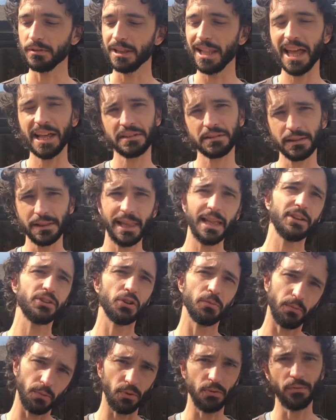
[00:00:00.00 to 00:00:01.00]
less
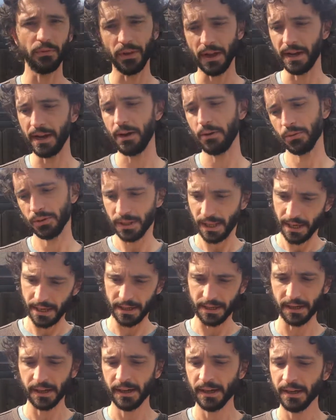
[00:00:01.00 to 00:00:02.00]
legible than I would
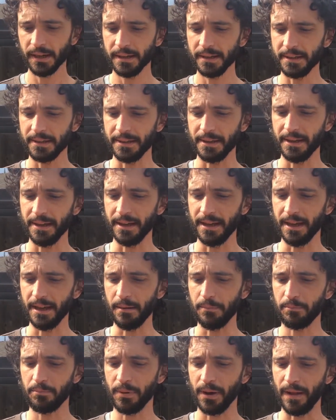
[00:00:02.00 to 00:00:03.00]
like.
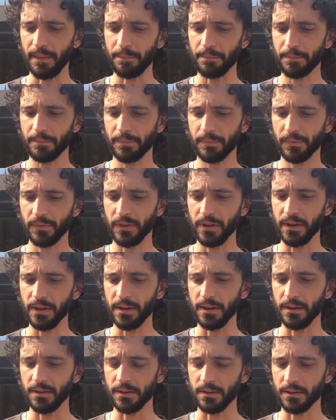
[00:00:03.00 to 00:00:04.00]
But
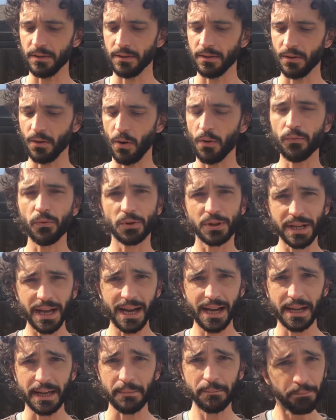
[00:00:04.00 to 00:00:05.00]
over
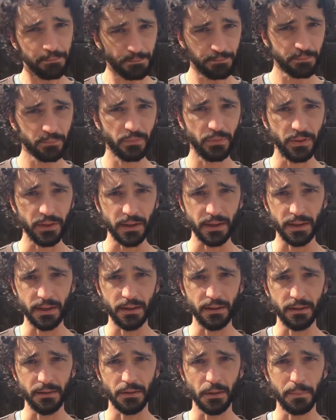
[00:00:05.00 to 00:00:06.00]
time,
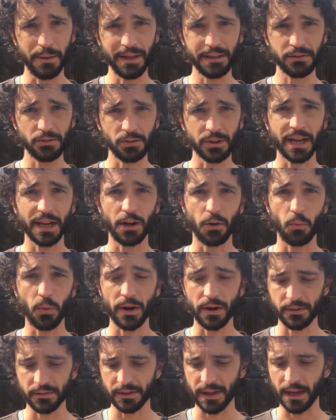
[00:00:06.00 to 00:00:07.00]
the pencil kind
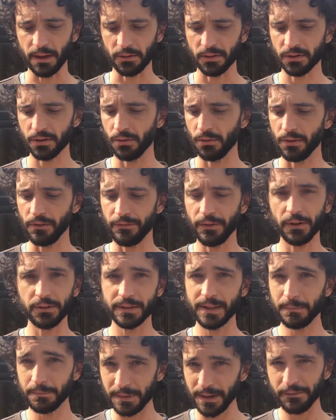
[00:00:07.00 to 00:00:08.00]
of wears out. So the
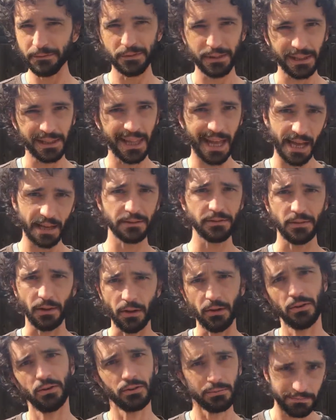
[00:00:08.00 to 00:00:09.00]
felt tip definitely
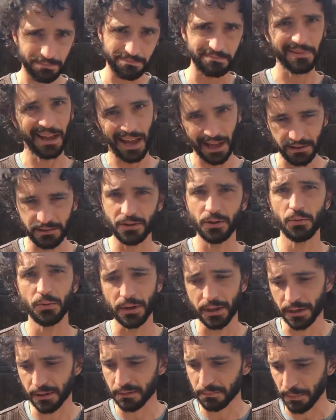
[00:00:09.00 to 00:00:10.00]
lasts longer, as
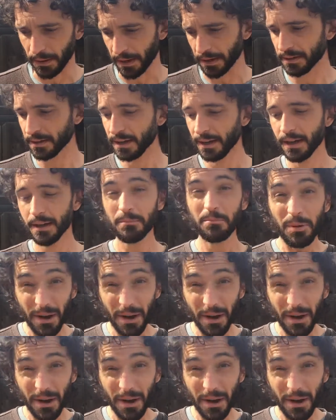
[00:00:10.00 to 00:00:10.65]
you would expect.